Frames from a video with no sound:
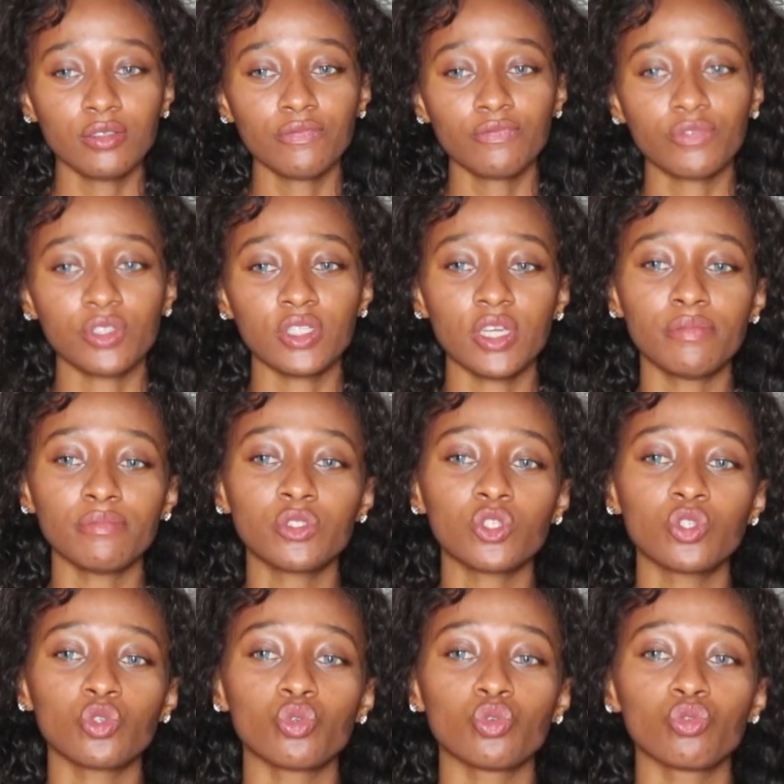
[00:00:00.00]
for them
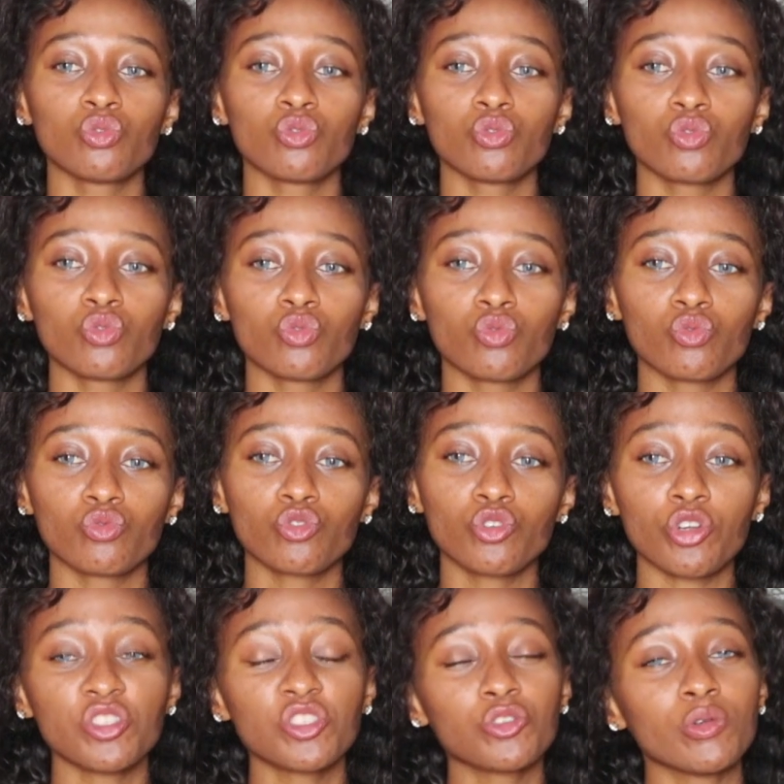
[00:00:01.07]
to
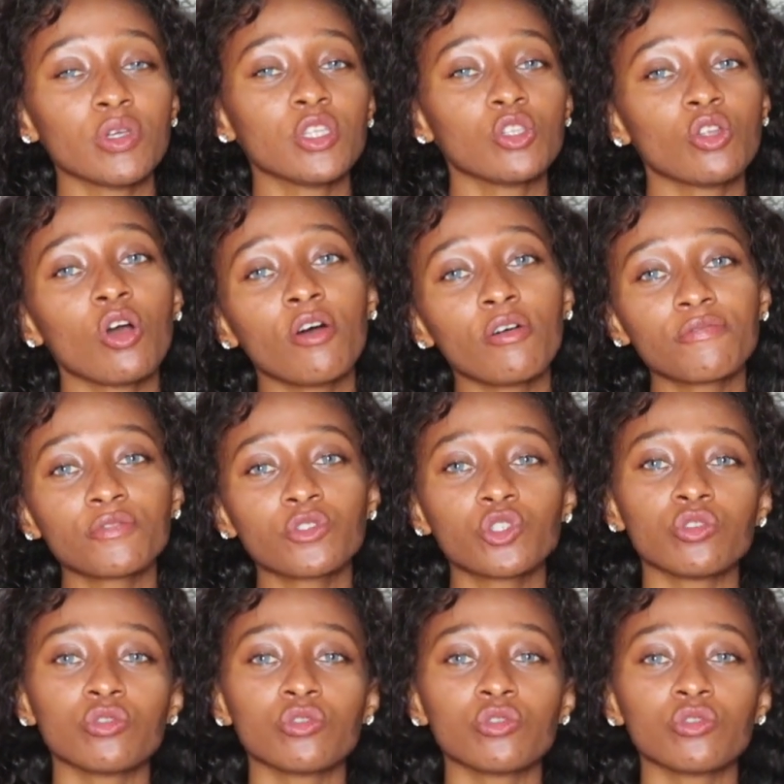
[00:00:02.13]
trust you enough